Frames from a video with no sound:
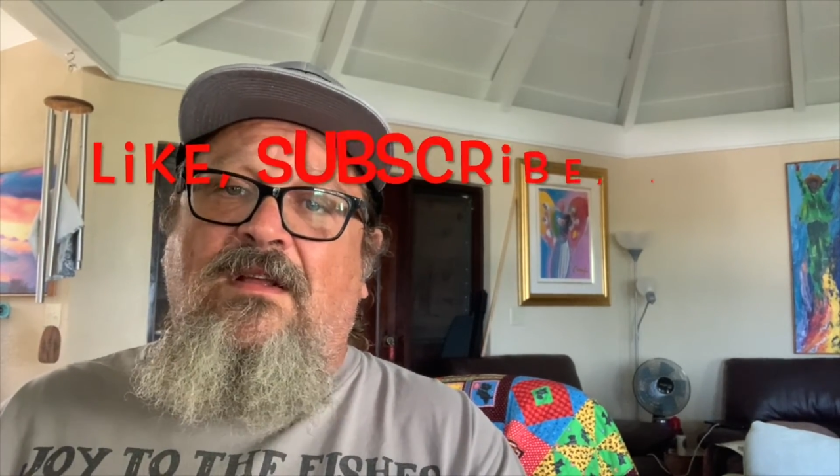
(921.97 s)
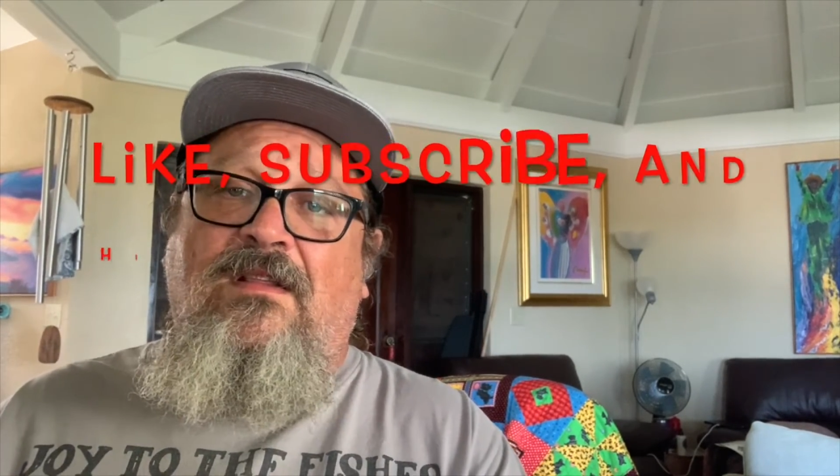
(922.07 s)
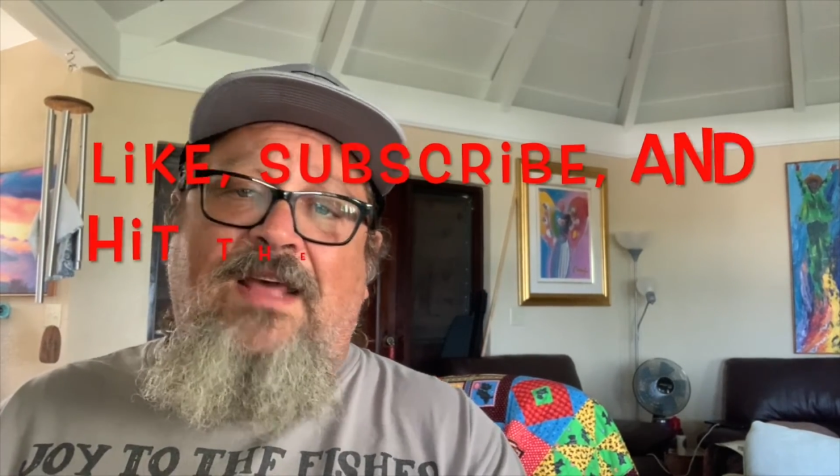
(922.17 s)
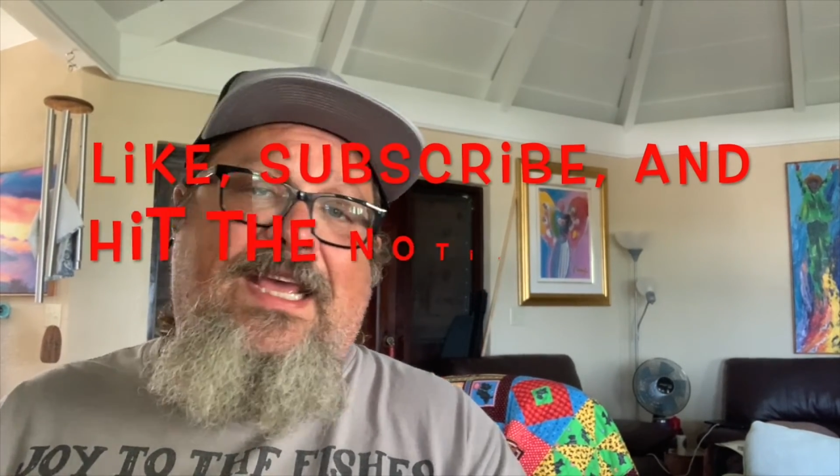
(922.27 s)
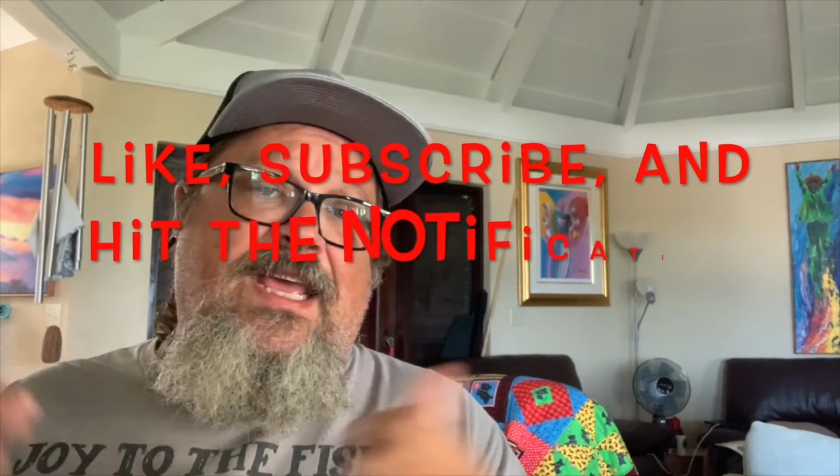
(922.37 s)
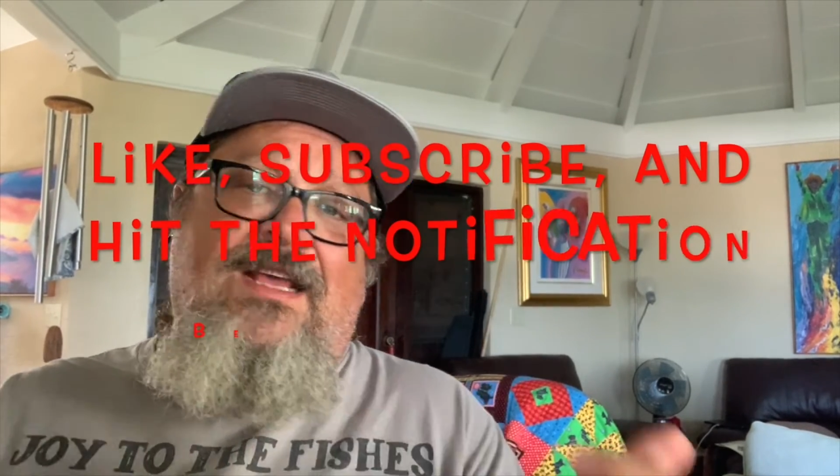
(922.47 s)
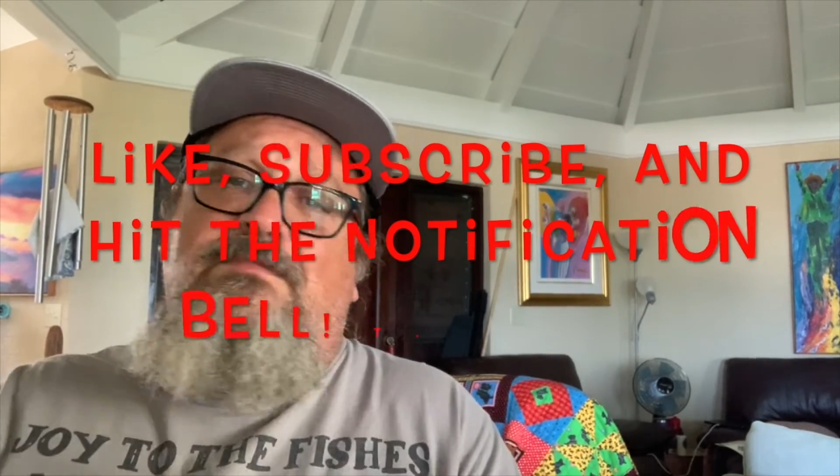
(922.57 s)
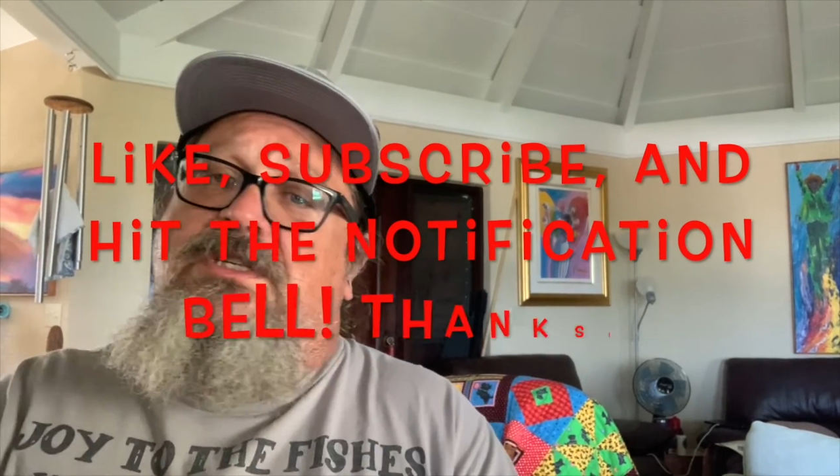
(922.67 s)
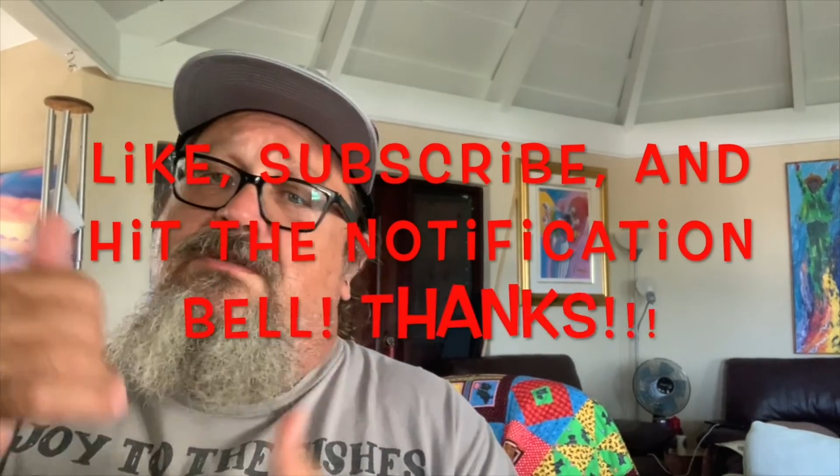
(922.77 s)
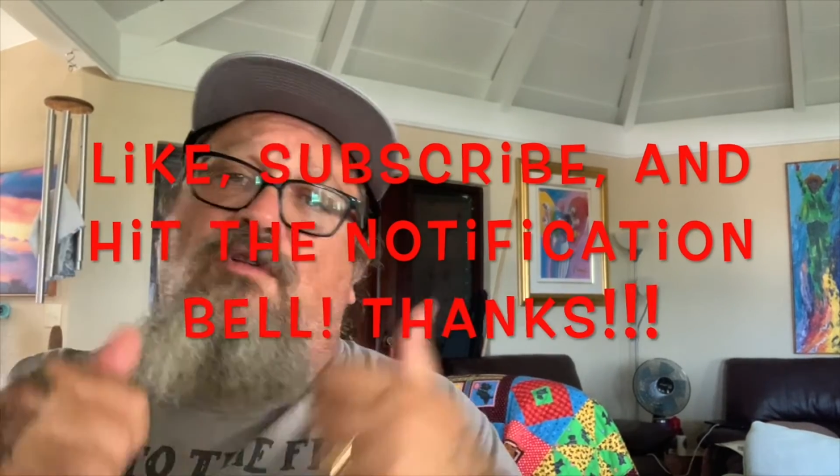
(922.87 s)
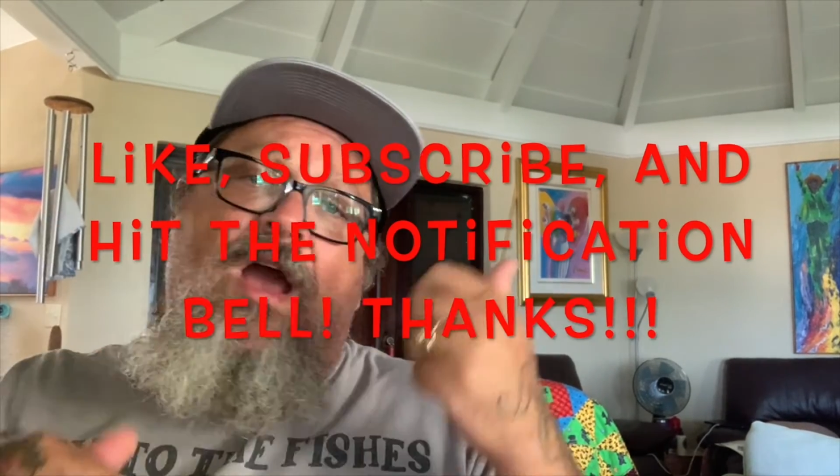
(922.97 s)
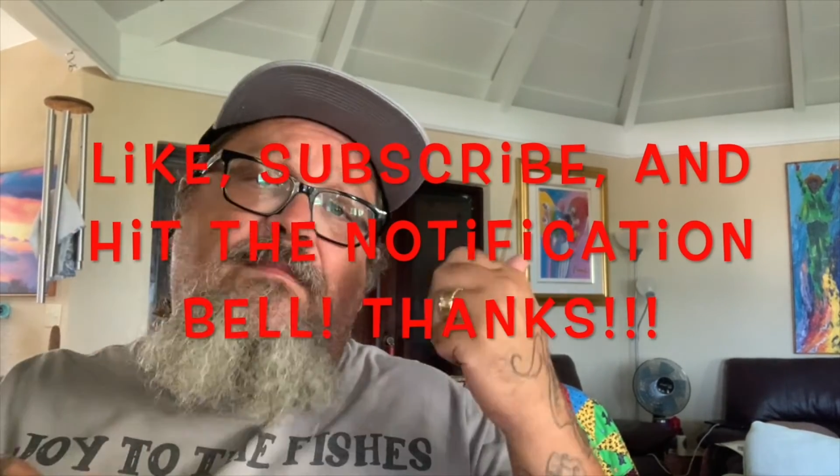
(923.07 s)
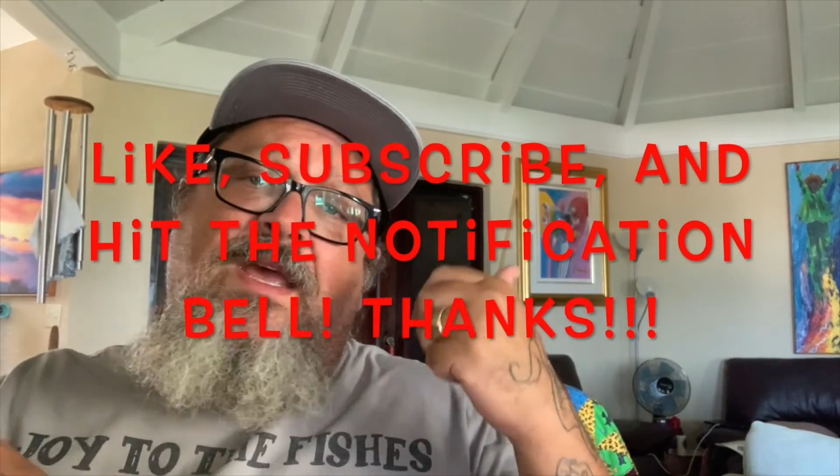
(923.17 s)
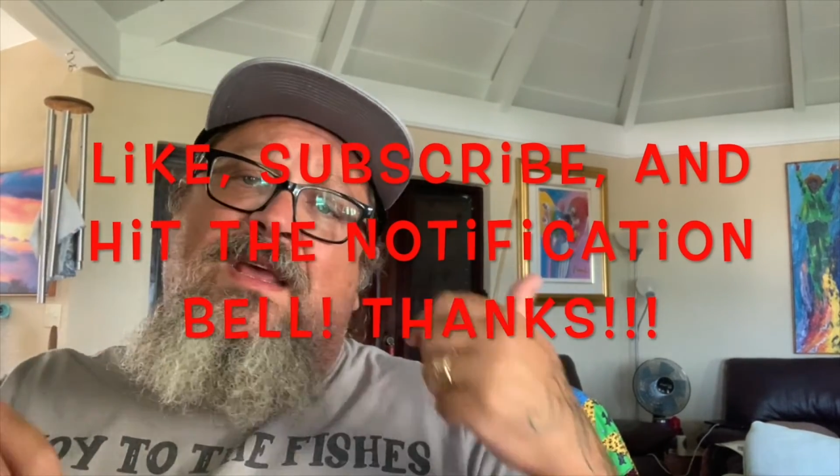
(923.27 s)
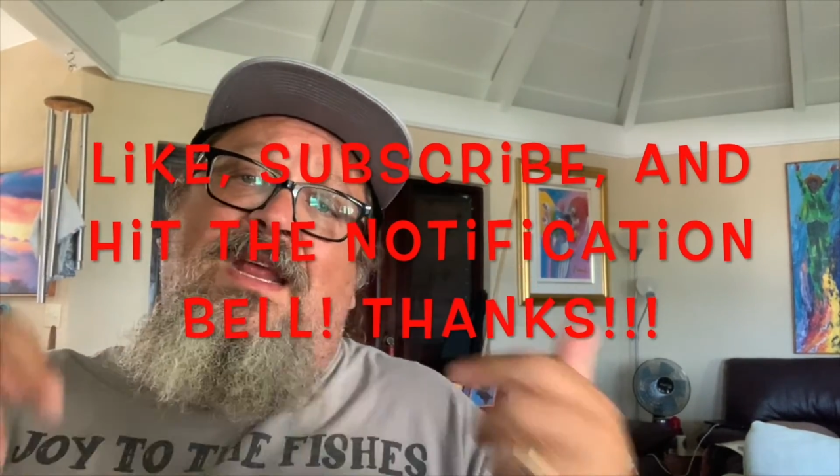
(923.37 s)
liking and
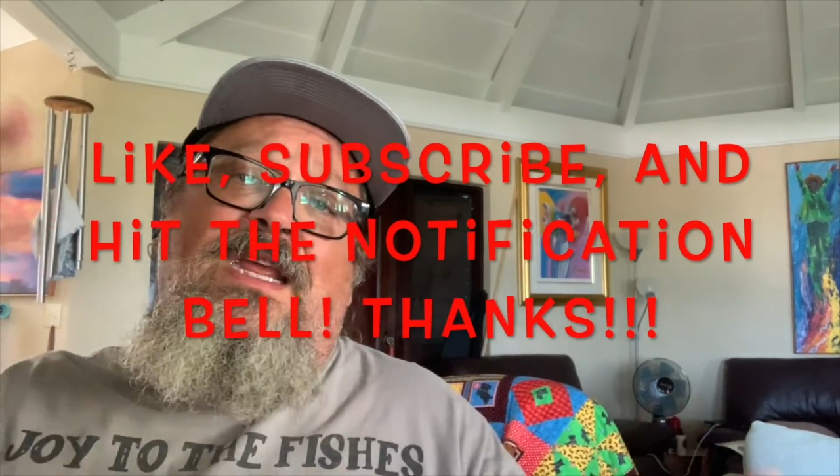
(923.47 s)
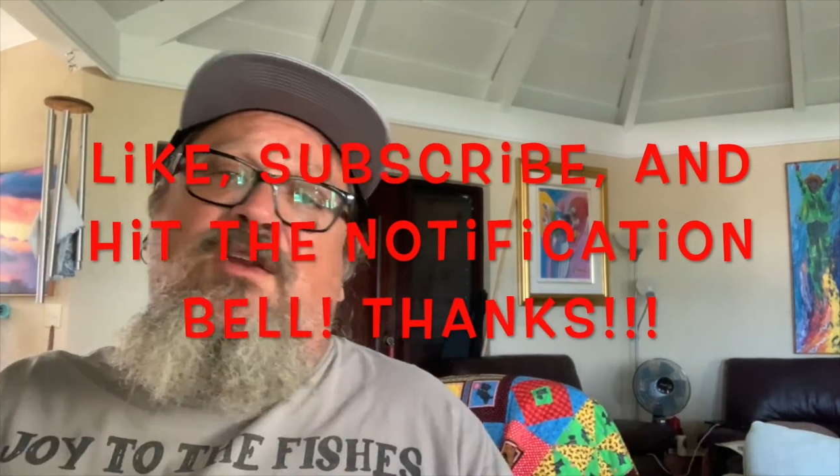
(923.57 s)
subscribing and hitting